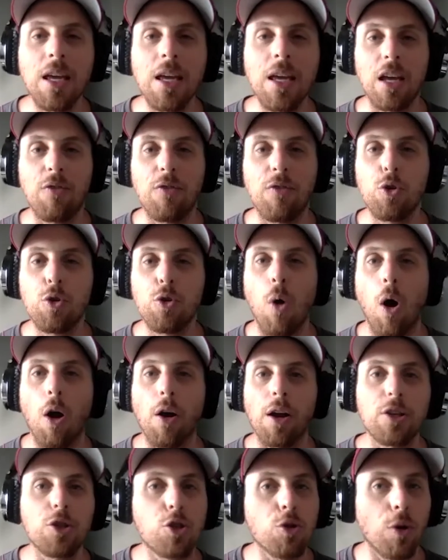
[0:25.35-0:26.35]
If you are
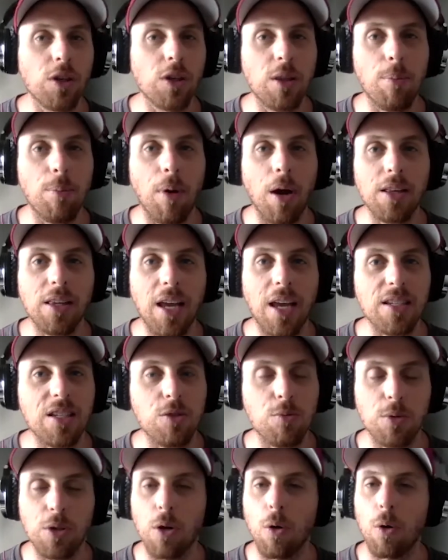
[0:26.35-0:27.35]
enjoying the podcast
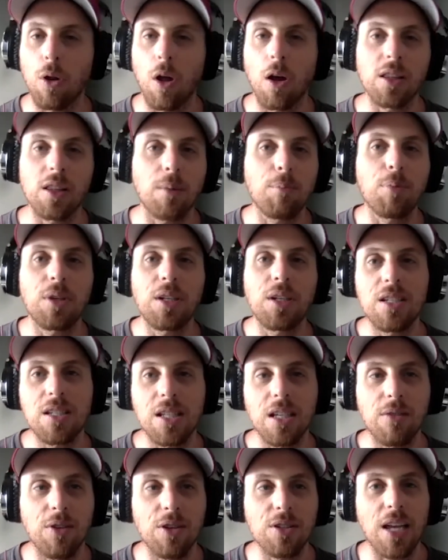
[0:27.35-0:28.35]
as we go along, then please
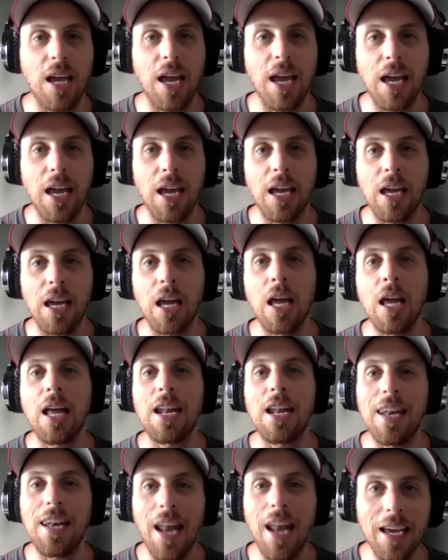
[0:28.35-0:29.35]
leave us a
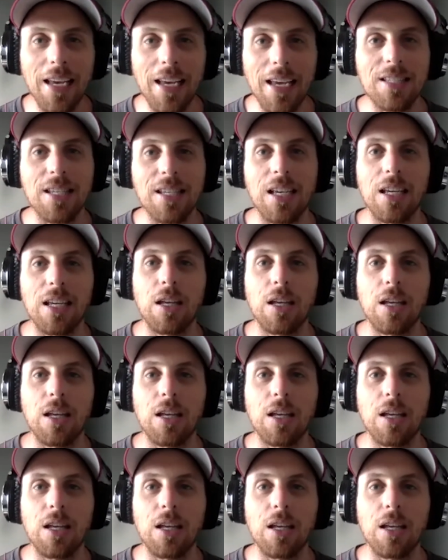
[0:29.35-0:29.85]
nice